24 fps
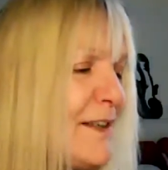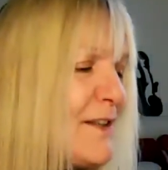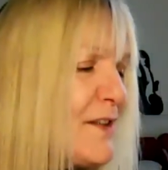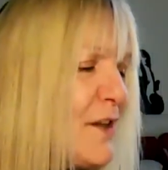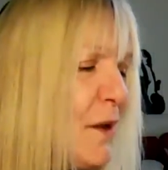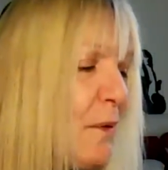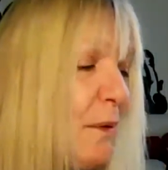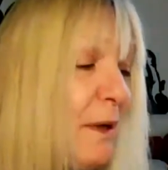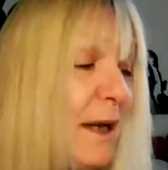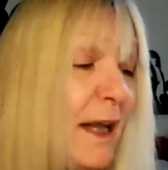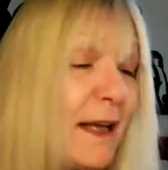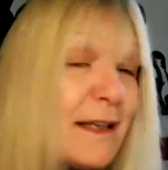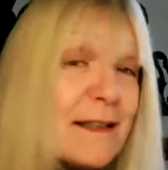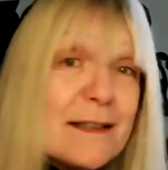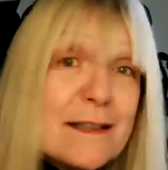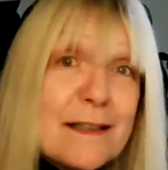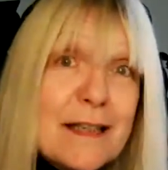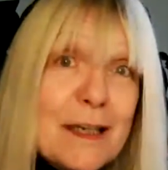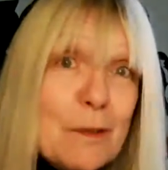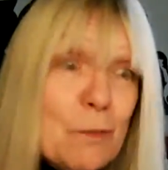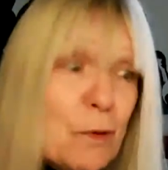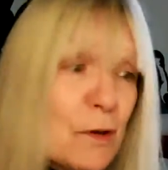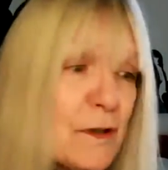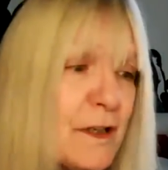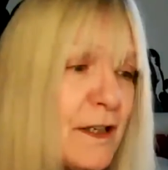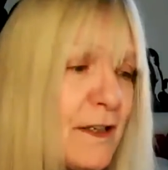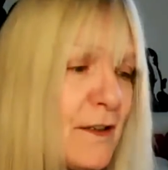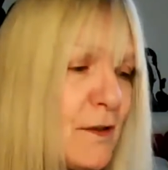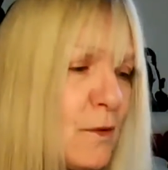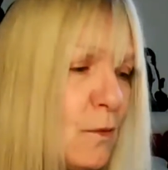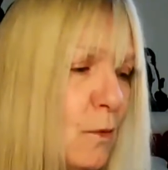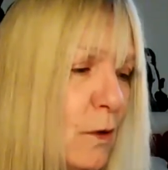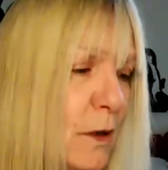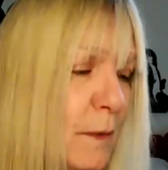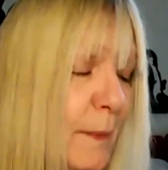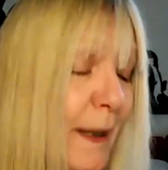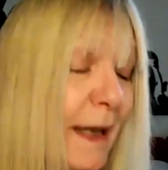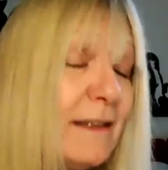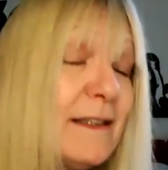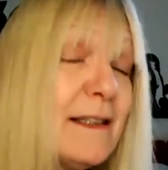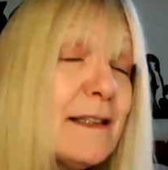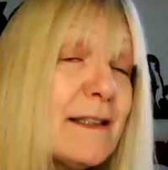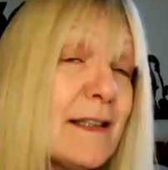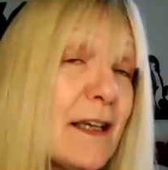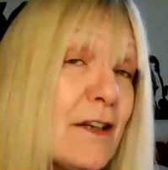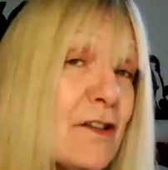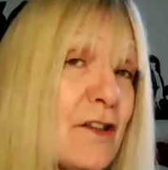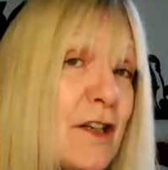So let's see what it's all
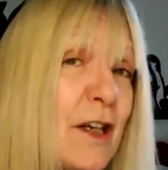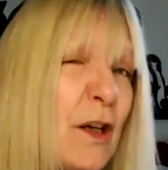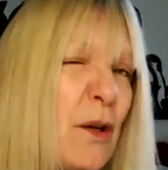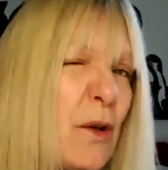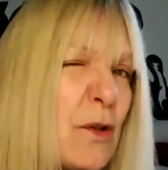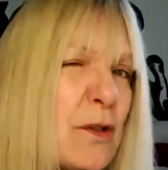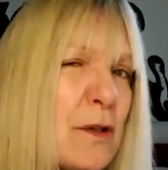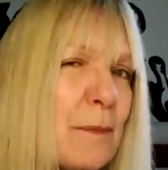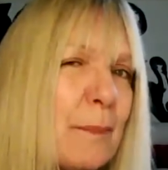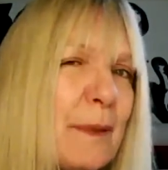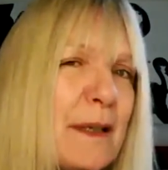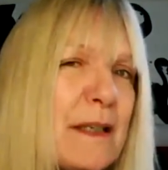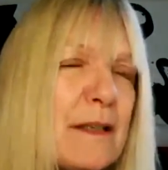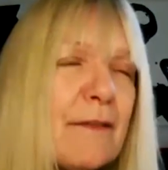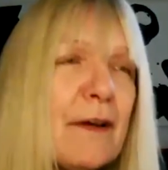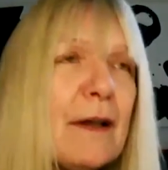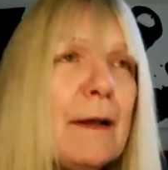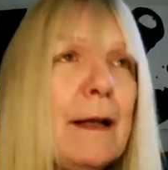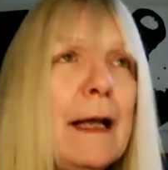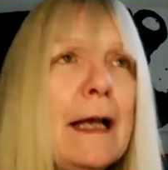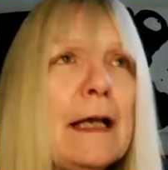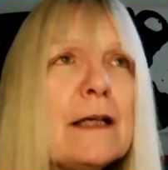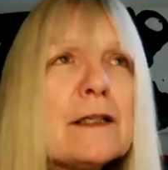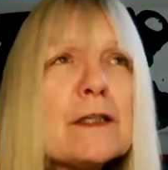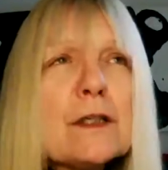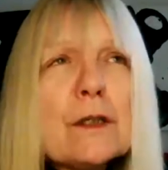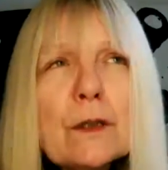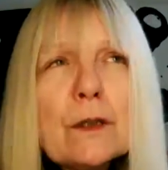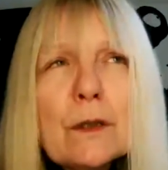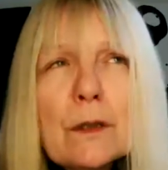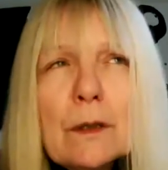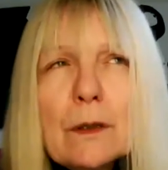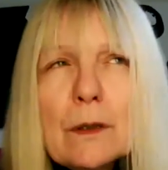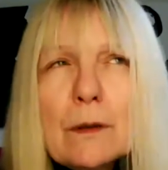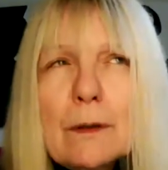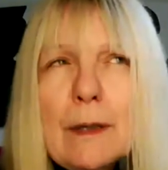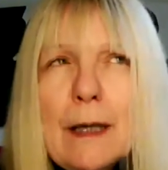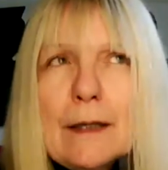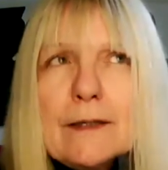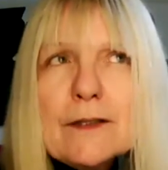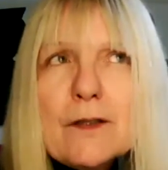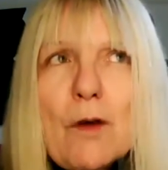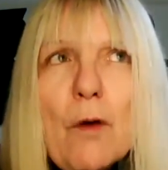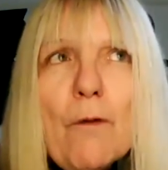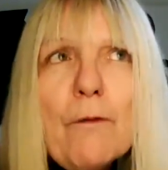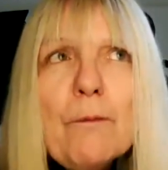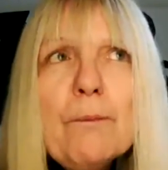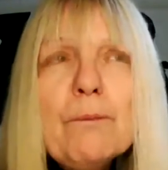about. It's actually got a bit of a
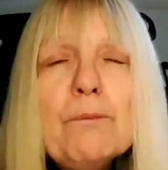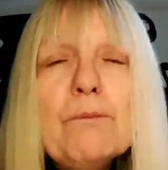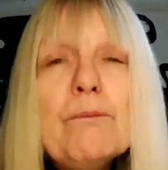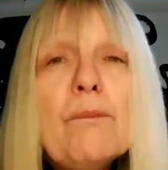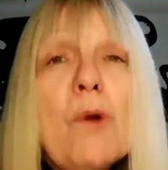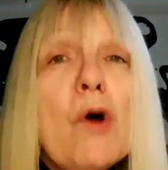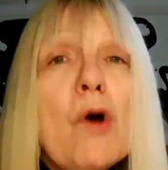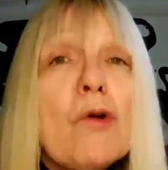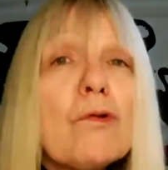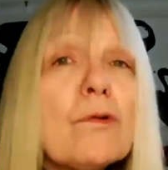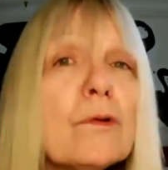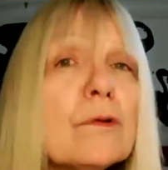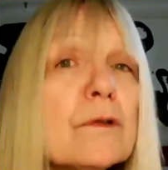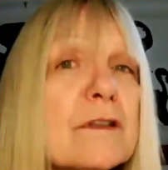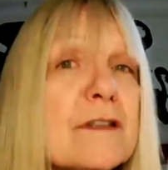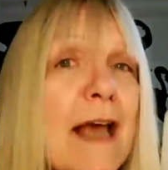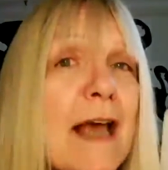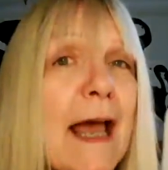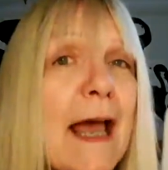sort of moral